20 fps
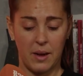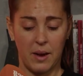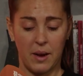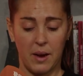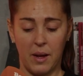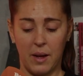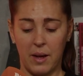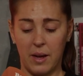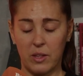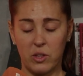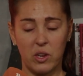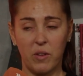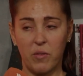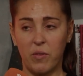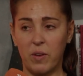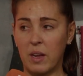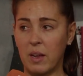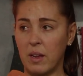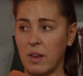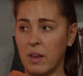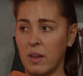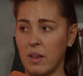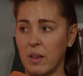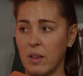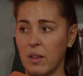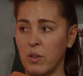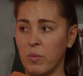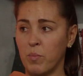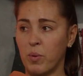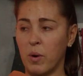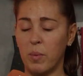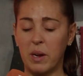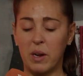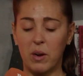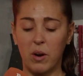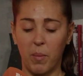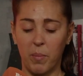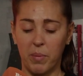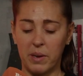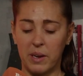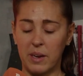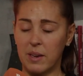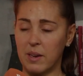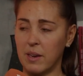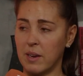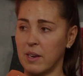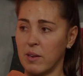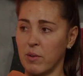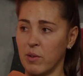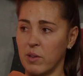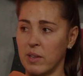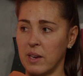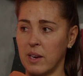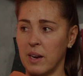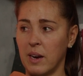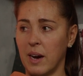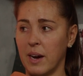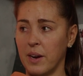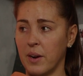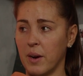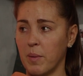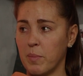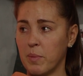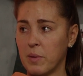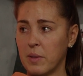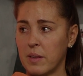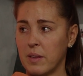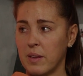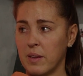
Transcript: I actually think you probably can't predict it until you see the lineups.